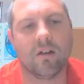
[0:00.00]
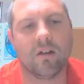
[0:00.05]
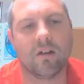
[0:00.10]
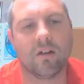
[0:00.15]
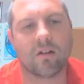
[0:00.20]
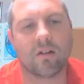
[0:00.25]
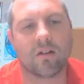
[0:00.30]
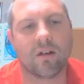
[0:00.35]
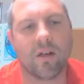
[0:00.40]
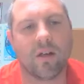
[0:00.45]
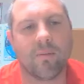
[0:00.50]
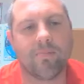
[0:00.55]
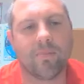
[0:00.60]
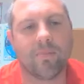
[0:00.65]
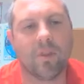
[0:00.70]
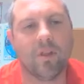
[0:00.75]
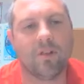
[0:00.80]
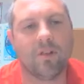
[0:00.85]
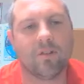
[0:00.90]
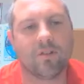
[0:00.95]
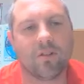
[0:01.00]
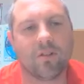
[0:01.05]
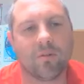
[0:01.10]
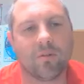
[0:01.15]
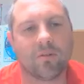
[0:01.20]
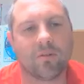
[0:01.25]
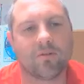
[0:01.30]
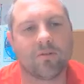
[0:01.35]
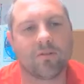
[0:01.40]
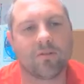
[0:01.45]
Okay, so
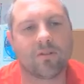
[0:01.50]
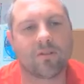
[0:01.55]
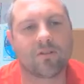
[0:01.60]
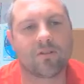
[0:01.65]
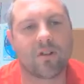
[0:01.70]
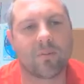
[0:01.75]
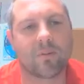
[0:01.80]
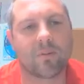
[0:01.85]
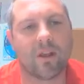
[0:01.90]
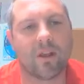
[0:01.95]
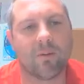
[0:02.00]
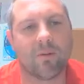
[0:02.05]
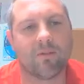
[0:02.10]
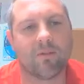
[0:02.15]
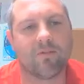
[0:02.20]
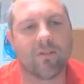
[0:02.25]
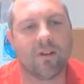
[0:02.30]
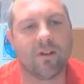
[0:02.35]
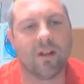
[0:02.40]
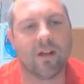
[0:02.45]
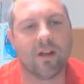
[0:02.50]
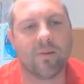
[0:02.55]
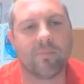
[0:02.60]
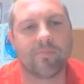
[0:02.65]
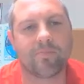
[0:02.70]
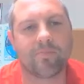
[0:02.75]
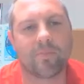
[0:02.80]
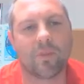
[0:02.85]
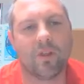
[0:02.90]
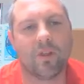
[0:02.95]
we're scrapping that one for now.
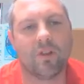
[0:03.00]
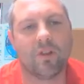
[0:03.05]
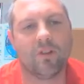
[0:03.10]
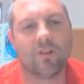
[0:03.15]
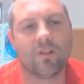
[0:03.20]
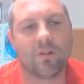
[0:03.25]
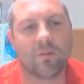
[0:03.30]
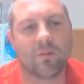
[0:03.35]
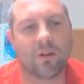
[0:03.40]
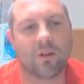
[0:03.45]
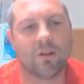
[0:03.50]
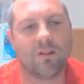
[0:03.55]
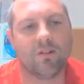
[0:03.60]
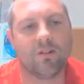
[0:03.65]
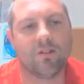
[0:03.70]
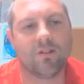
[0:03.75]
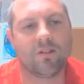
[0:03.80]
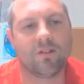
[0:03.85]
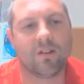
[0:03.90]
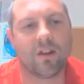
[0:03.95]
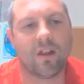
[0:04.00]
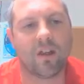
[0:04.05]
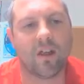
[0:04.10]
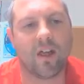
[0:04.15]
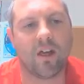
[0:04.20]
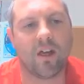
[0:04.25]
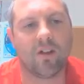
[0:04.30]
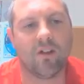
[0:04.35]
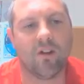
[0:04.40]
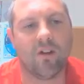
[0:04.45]
So we're going to use
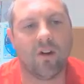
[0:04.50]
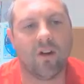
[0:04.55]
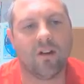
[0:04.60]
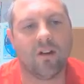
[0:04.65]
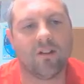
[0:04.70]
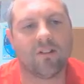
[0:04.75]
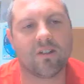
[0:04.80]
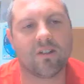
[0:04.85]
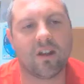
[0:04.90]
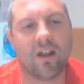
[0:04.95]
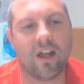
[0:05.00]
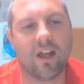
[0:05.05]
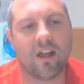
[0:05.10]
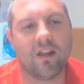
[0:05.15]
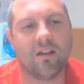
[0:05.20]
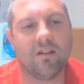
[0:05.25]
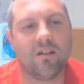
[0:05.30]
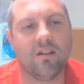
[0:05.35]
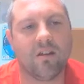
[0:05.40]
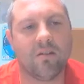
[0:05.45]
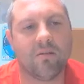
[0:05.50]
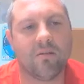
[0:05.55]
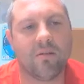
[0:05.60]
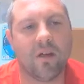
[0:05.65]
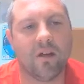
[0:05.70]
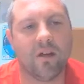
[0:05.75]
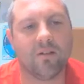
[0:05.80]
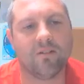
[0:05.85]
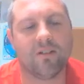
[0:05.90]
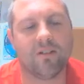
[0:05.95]
our 9 as an A
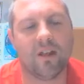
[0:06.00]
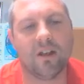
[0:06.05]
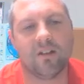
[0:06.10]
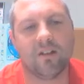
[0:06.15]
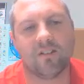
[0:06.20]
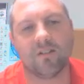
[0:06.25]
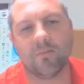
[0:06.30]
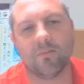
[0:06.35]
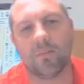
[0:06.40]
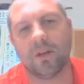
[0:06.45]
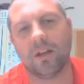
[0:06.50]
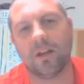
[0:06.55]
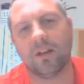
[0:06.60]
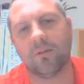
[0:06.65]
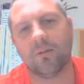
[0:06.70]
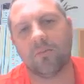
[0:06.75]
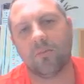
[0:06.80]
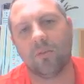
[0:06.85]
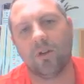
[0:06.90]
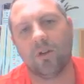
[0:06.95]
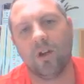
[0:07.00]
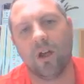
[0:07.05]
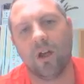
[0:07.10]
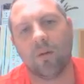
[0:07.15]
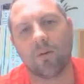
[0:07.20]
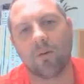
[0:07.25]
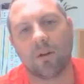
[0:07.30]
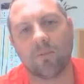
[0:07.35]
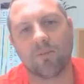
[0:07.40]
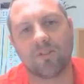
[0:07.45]
and 10 as a B.
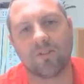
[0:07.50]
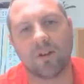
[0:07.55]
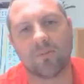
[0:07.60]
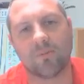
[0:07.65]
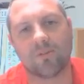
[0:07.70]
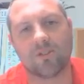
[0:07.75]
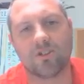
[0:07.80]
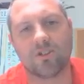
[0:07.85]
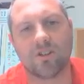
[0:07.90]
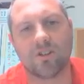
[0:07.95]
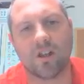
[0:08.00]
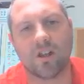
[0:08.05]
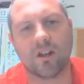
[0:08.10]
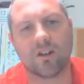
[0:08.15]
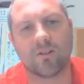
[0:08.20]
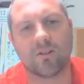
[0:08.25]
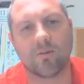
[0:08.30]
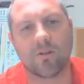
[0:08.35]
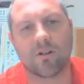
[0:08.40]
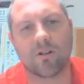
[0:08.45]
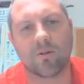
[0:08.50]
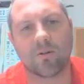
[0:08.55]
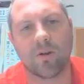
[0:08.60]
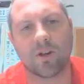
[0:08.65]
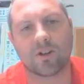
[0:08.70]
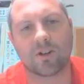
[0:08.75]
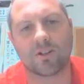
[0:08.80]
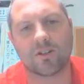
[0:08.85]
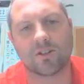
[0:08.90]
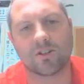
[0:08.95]
And we're going to substitute that into our
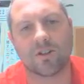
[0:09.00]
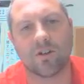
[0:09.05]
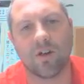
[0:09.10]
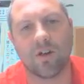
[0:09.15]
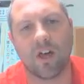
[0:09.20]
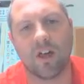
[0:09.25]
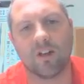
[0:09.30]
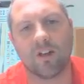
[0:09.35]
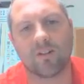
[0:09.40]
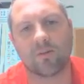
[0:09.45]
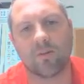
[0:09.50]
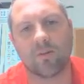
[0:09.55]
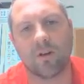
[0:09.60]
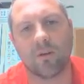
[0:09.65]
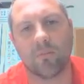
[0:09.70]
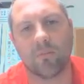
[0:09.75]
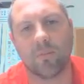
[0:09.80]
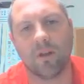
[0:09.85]
equation. So A squared